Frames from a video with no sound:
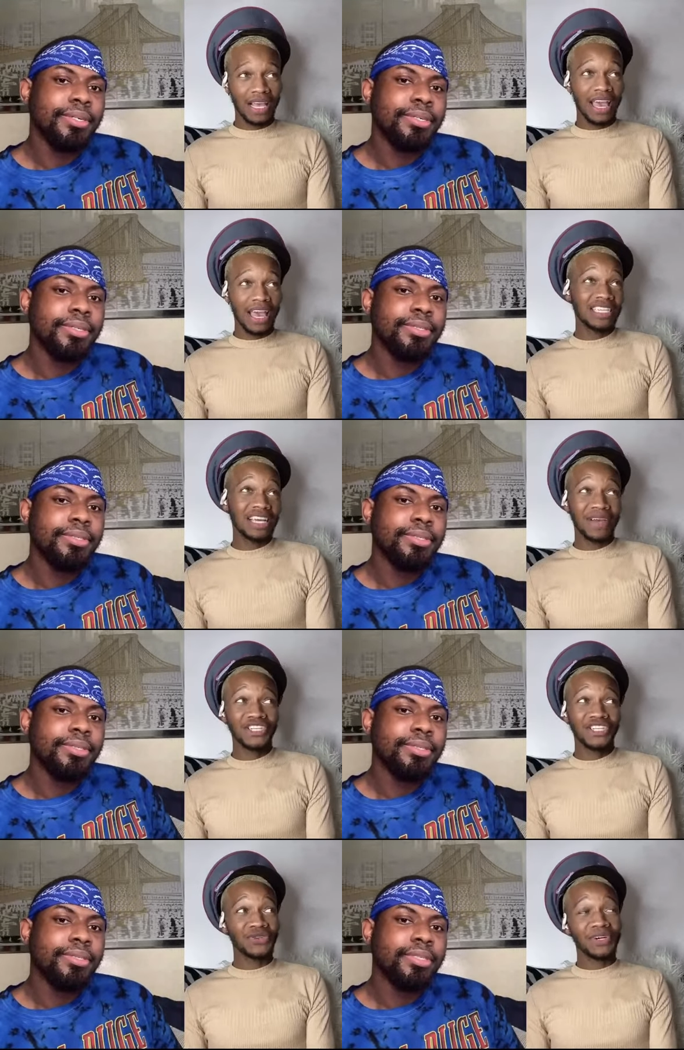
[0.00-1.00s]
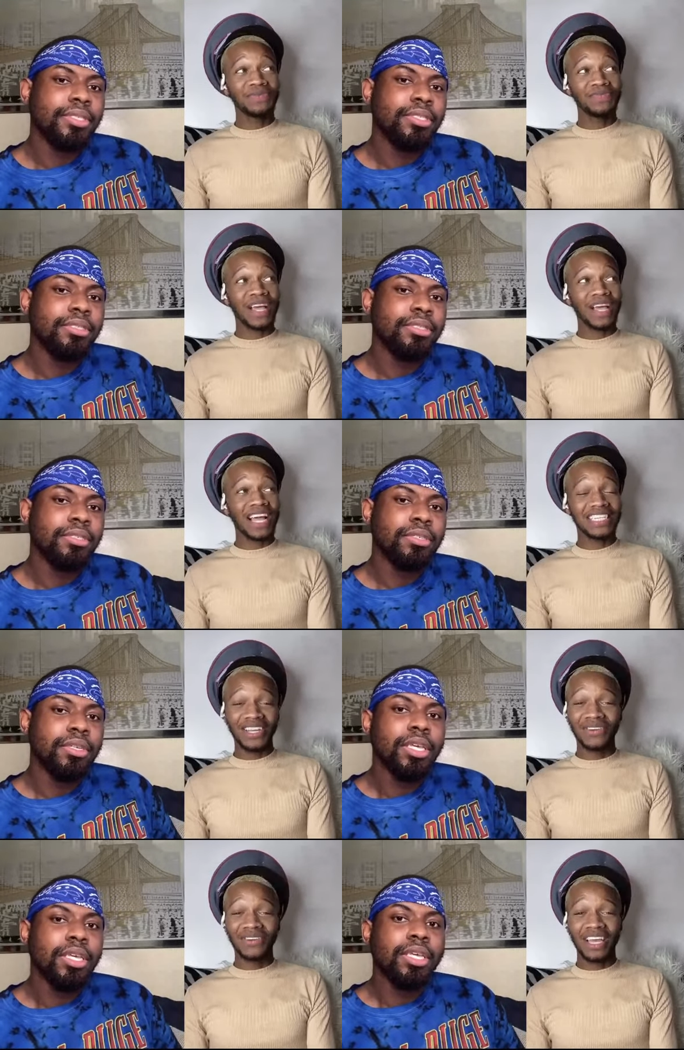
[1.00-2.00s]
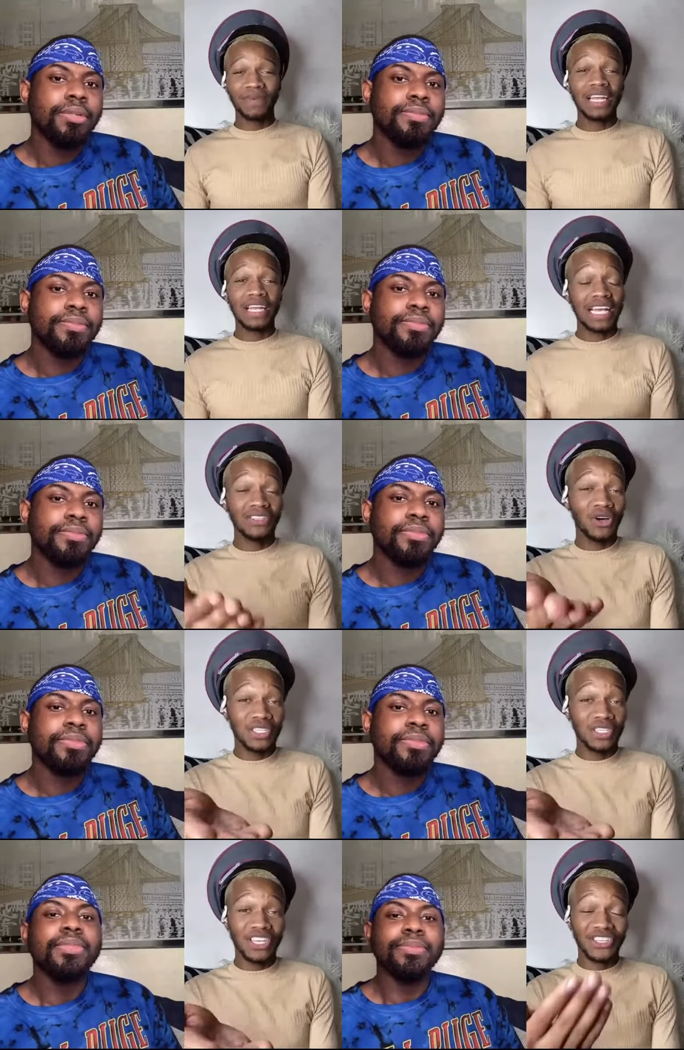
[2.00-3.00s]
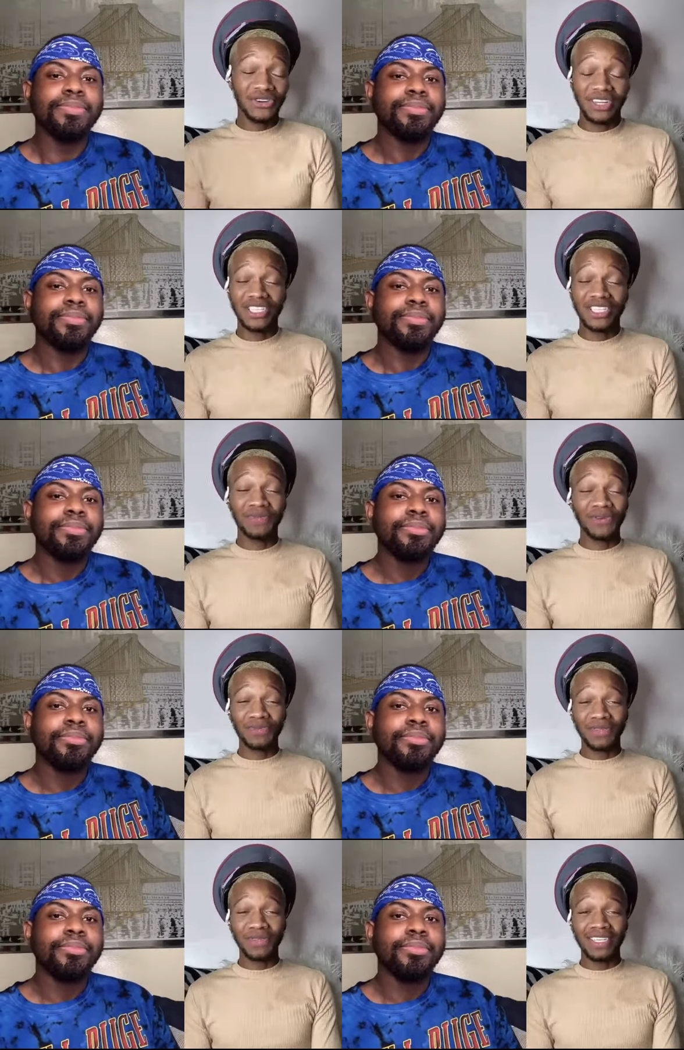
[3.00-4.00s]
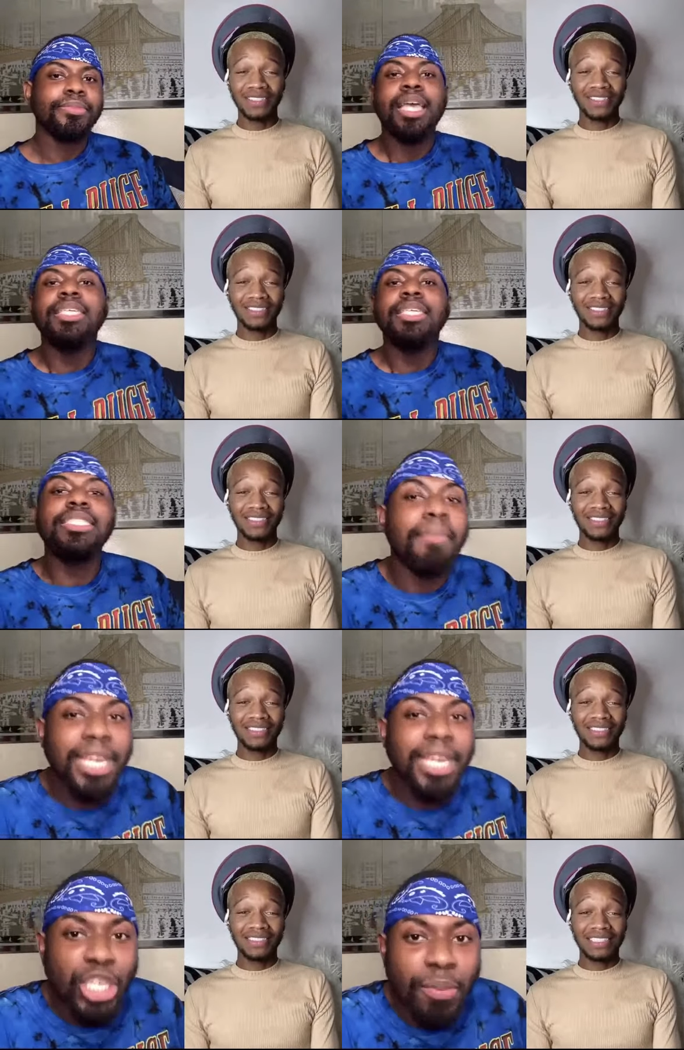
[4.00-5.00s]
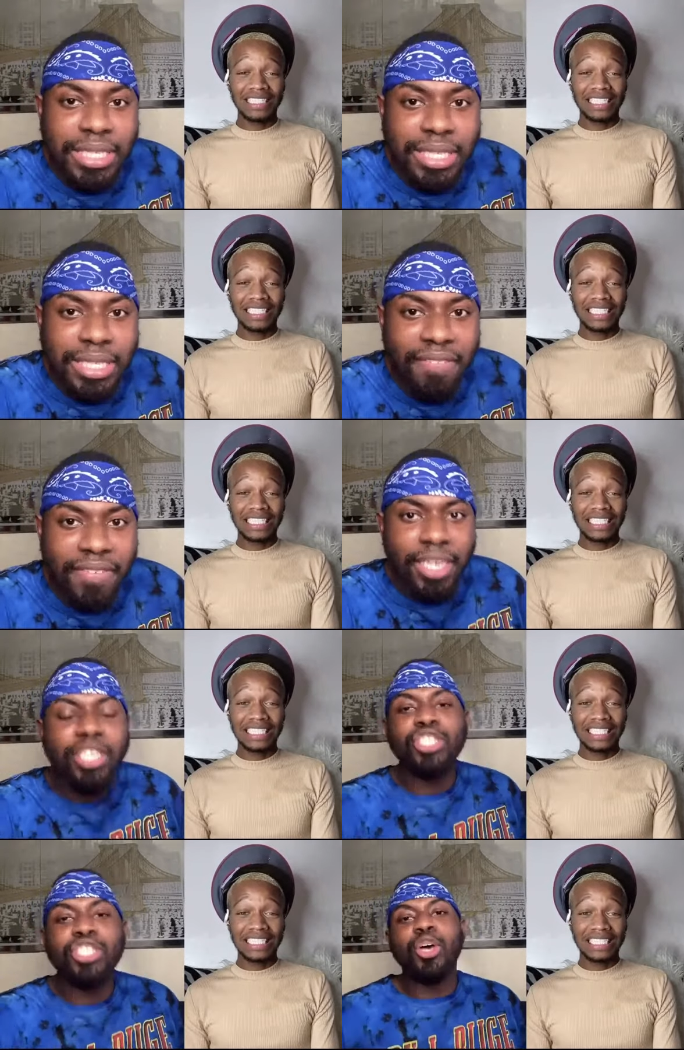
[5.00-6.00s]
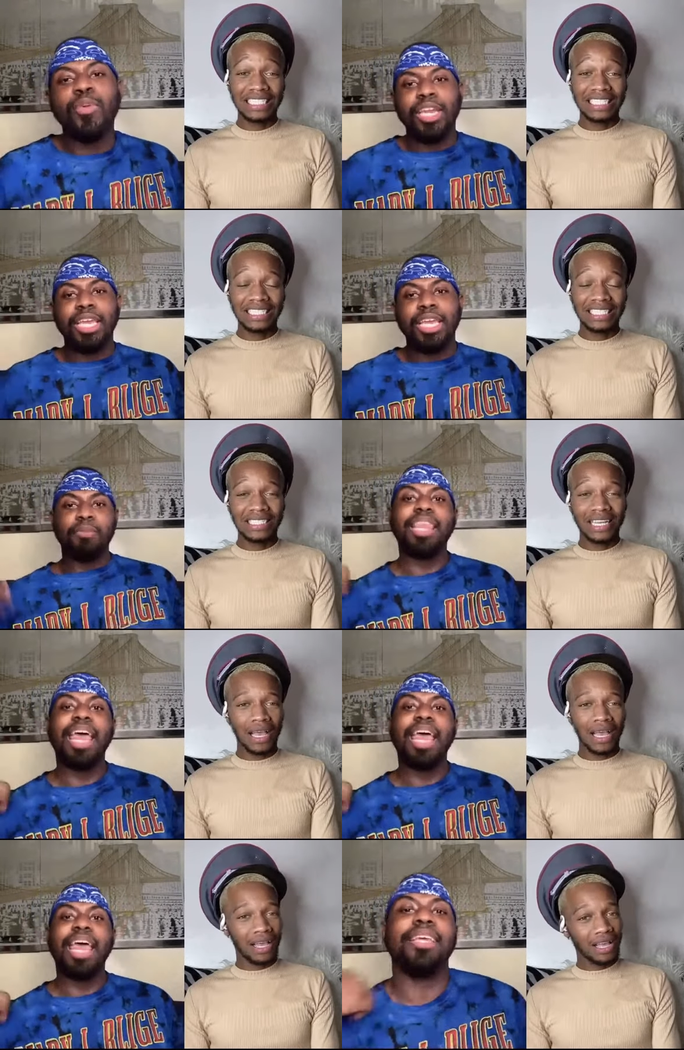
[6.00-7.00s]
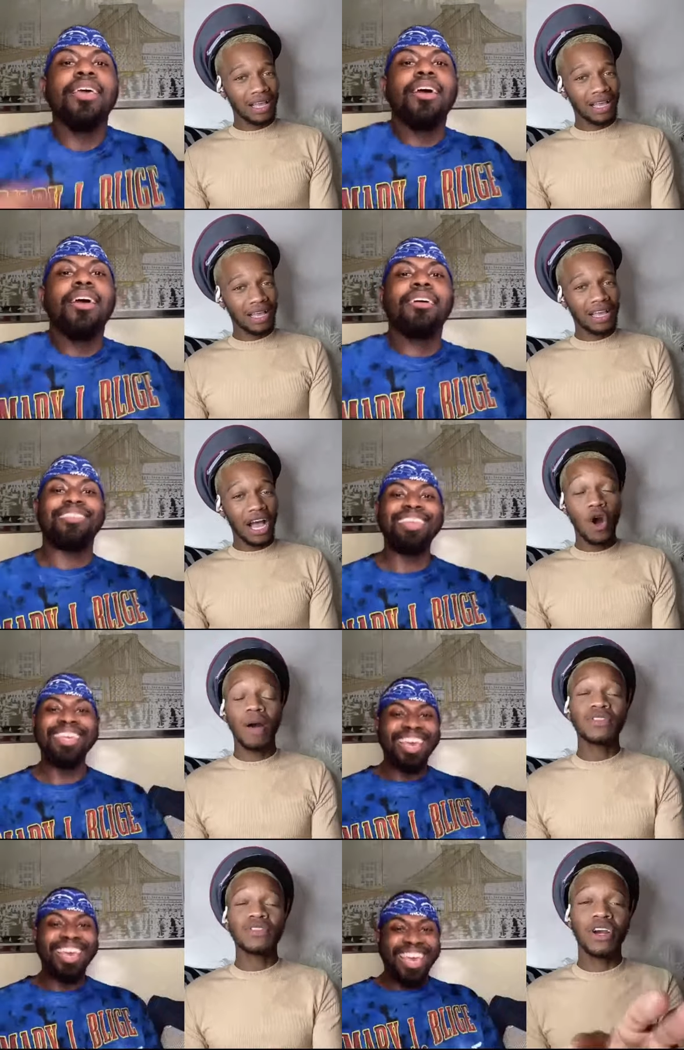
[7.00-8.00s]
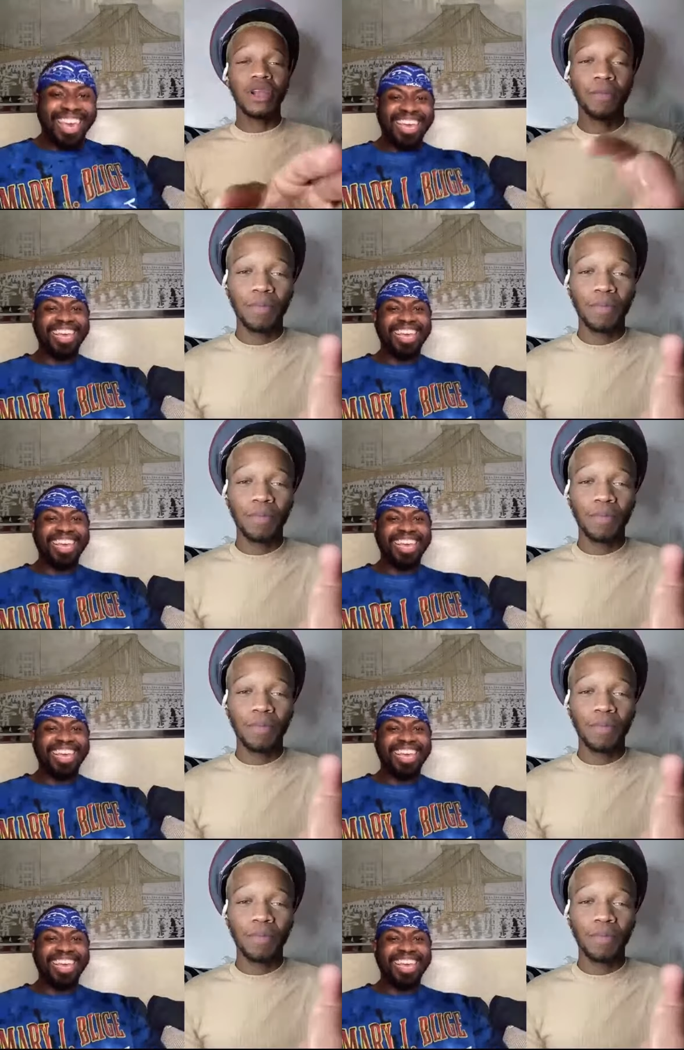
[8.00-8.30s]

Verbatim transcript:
Speaker 1: Actually, I'm not sure. I got checking on that, but I know it's six thirty supposedly. Somebody told me seven, so we're gonna keep it that. Oh, I'm sorry.